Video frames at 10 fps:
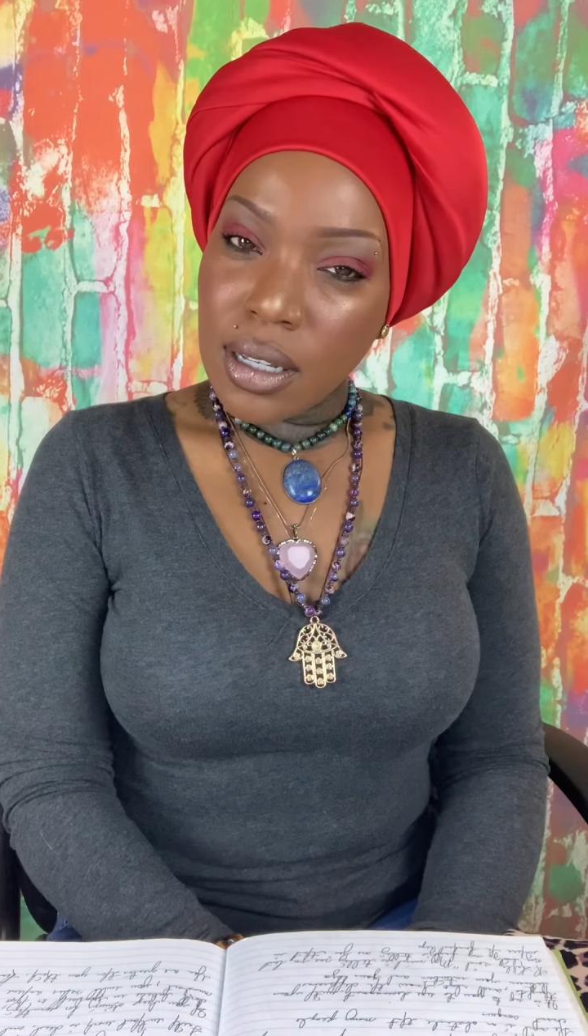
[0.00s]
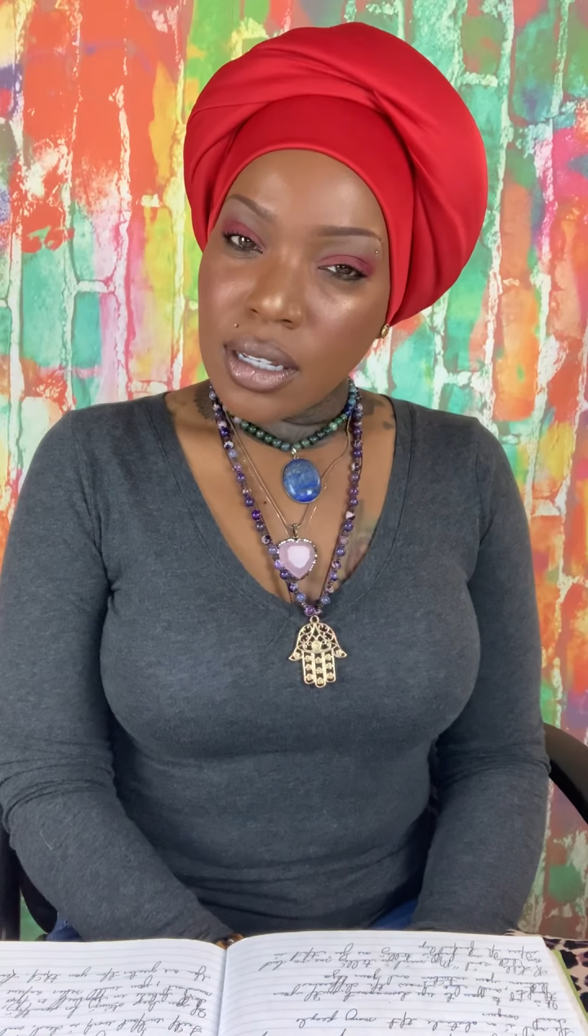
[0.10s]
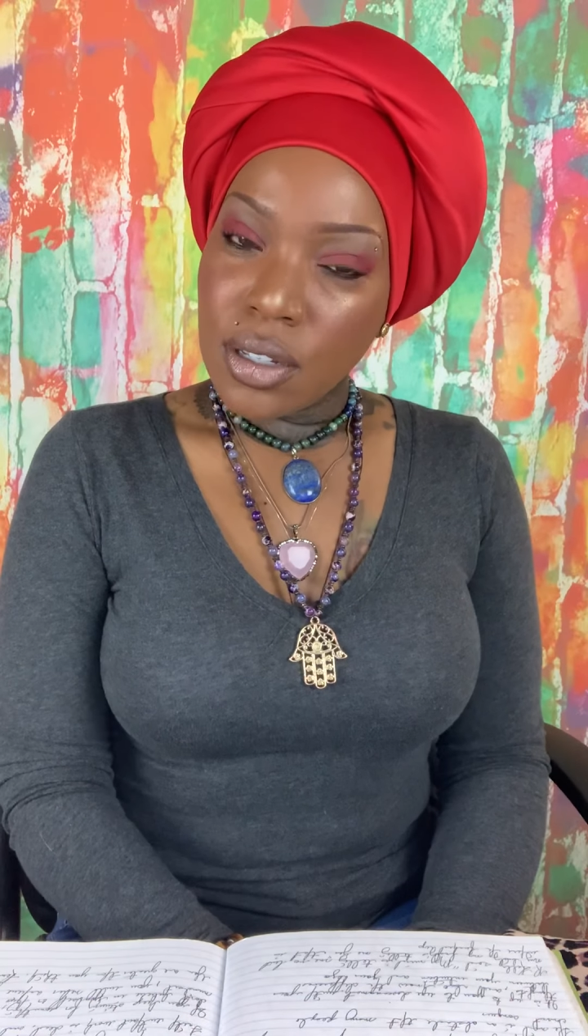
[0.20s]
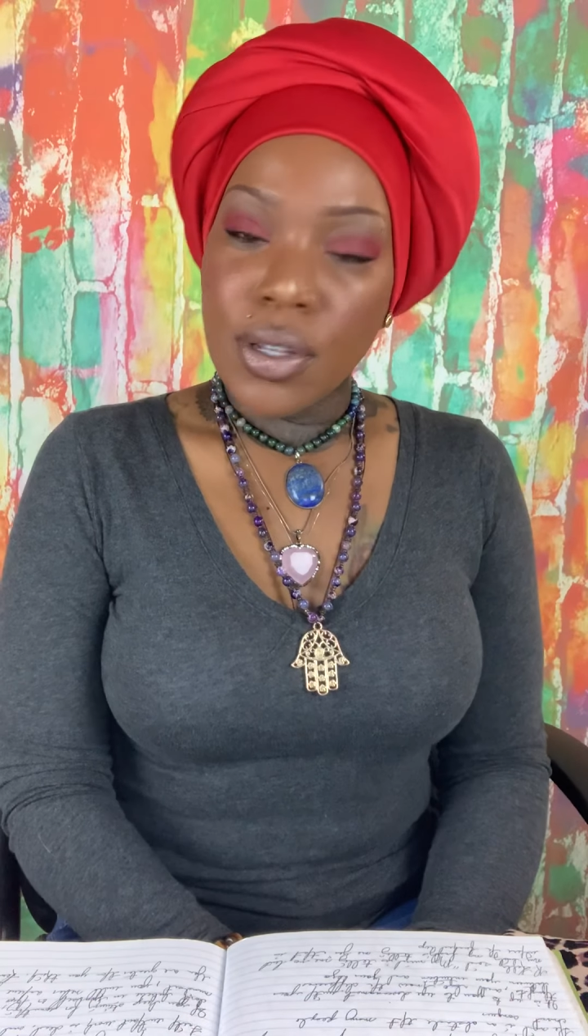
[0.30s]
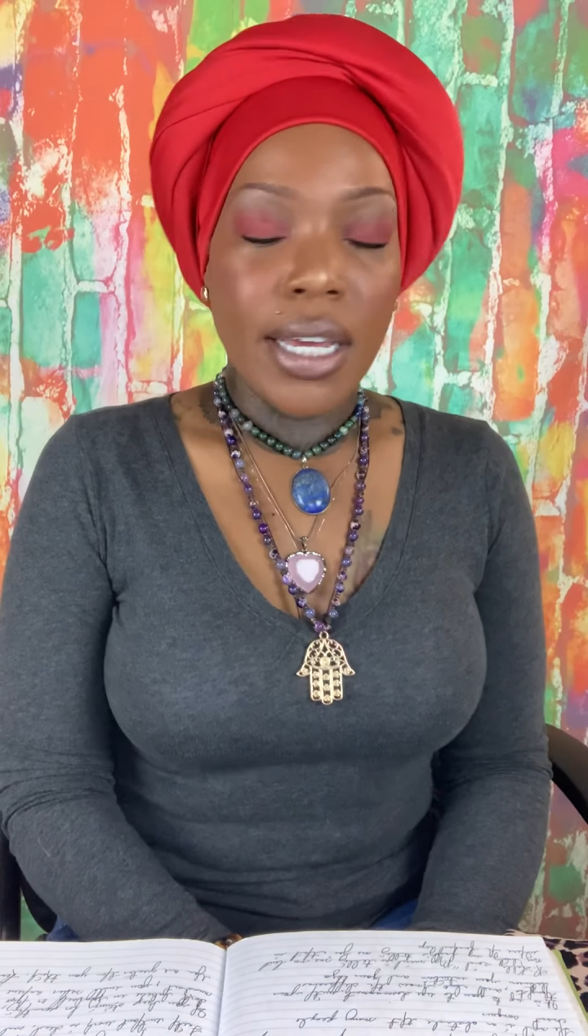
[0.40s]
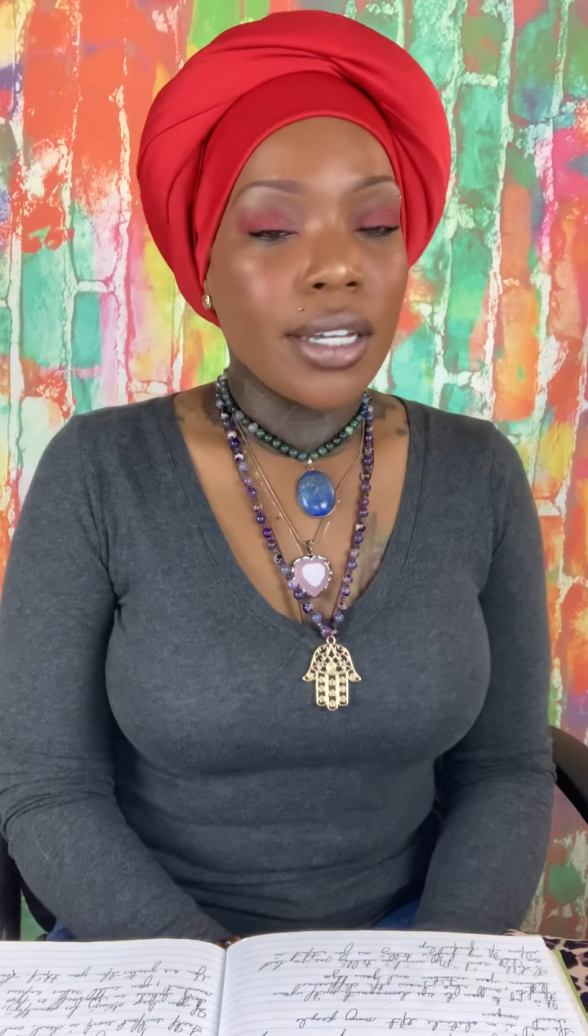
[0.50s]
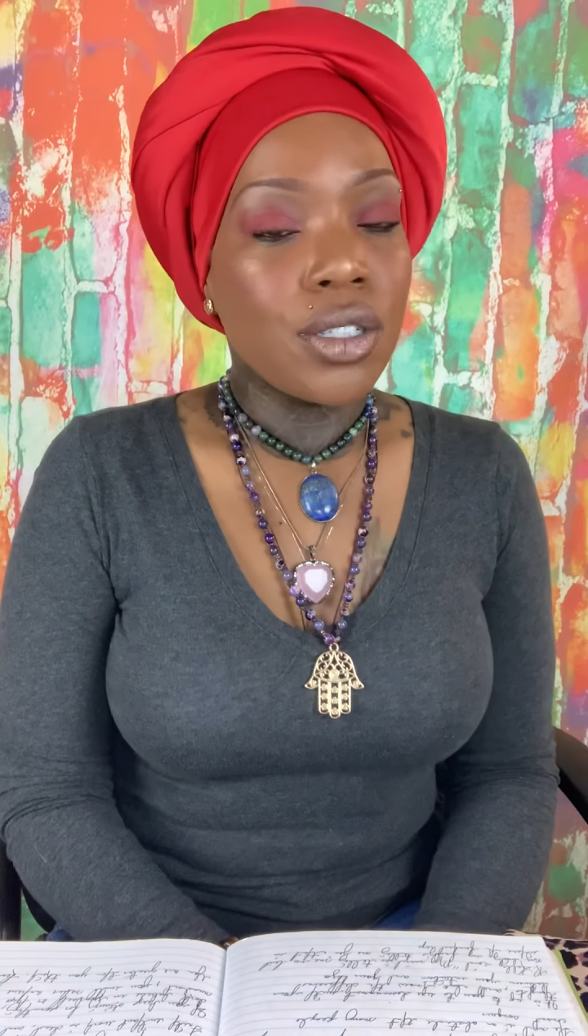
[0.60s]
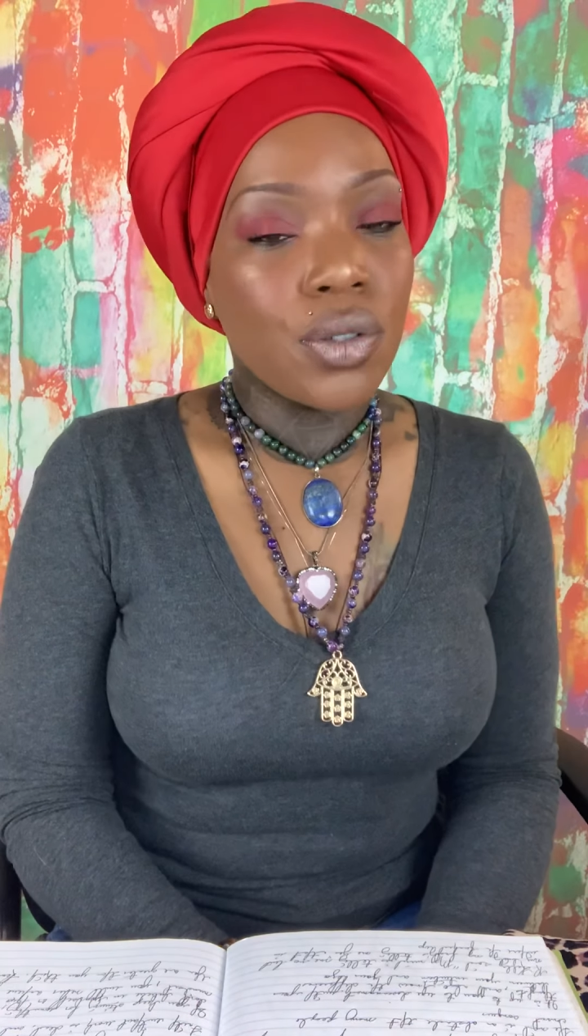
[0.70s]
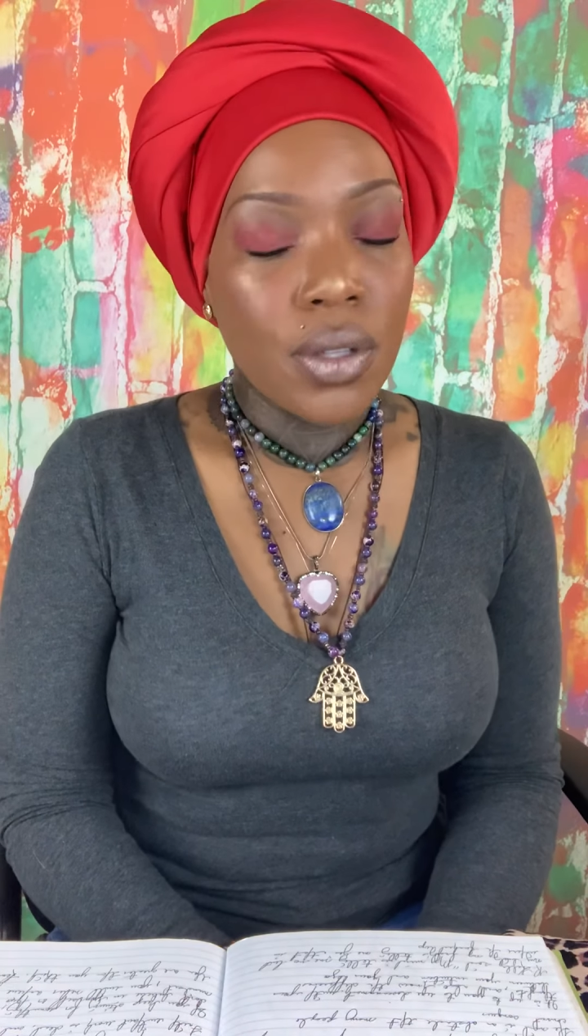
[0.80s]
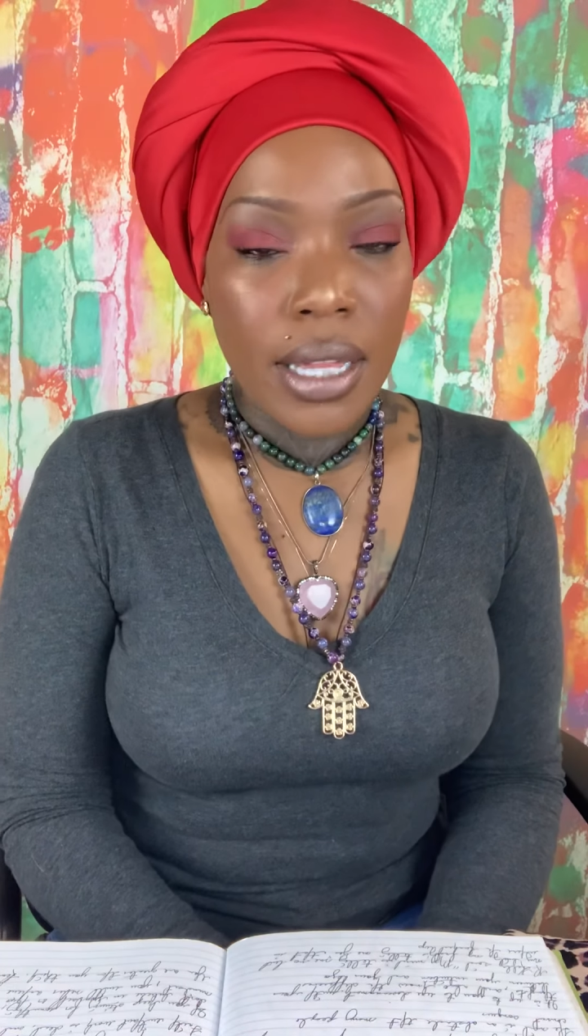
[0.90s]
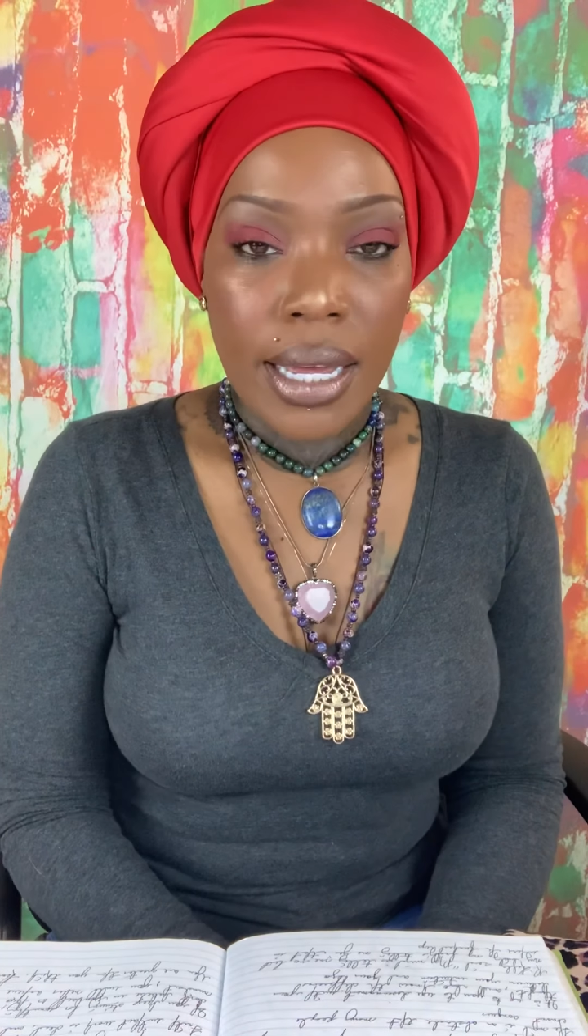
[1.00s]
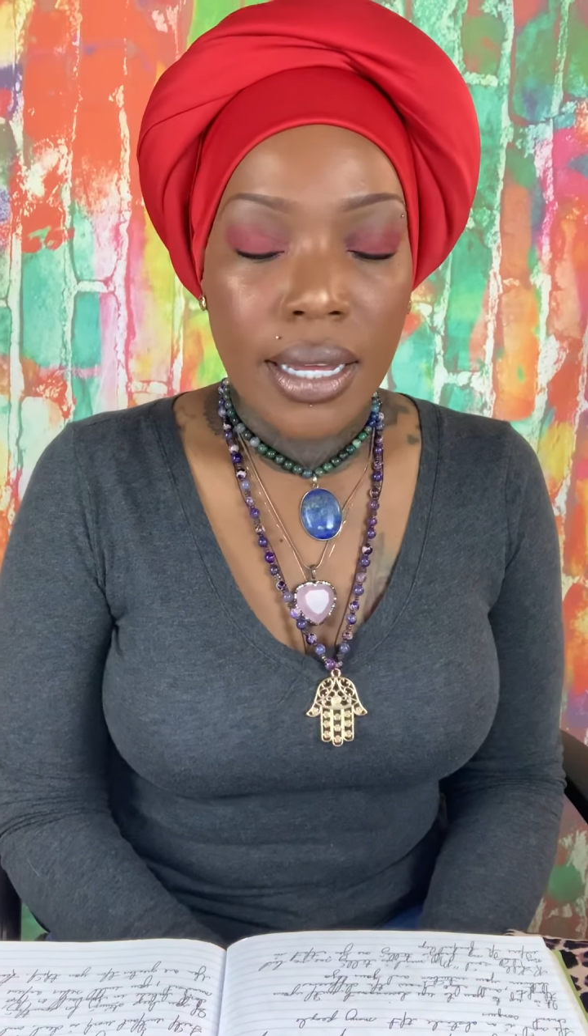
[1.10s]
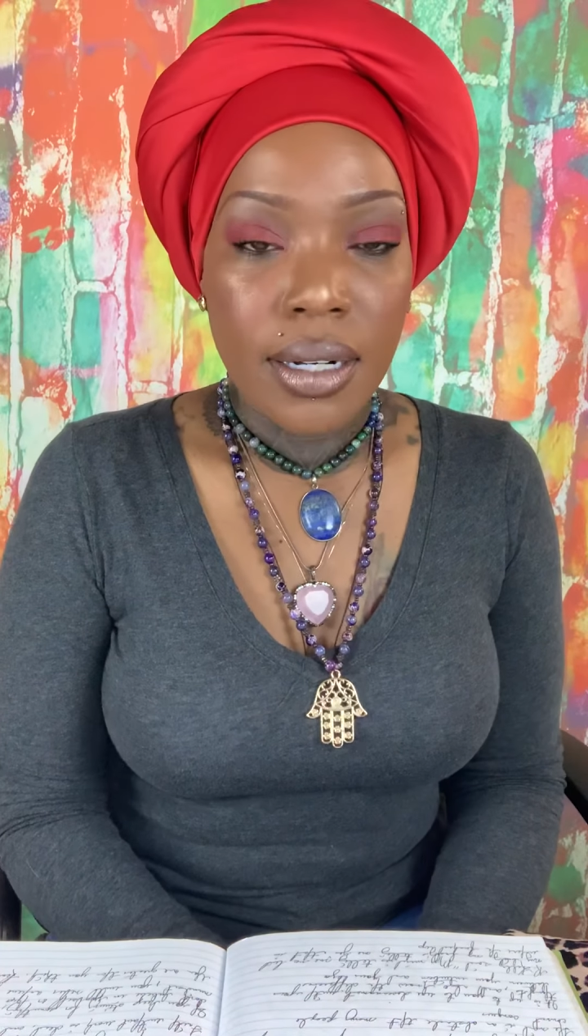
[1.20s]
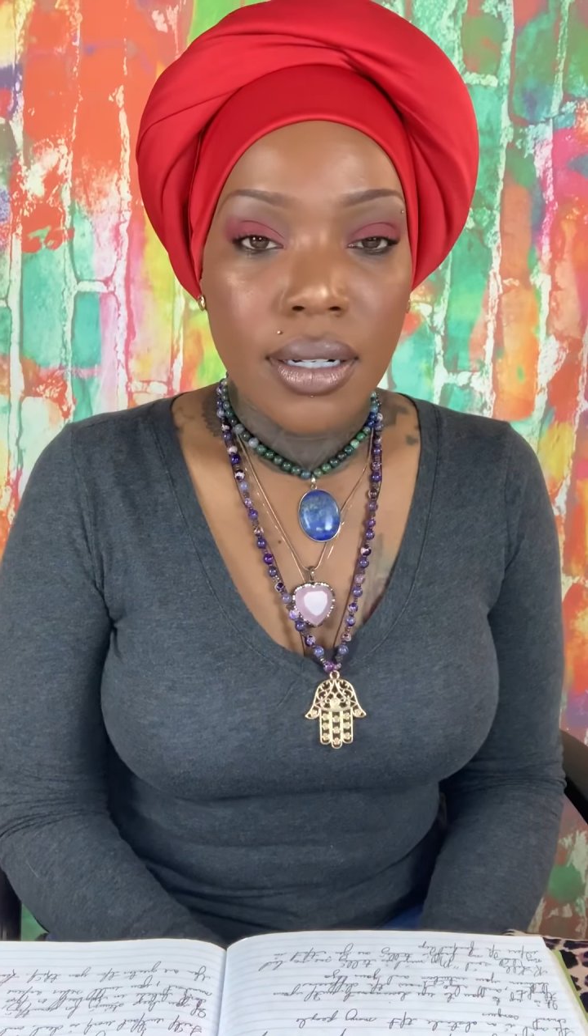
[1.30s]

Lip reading: You can't do that.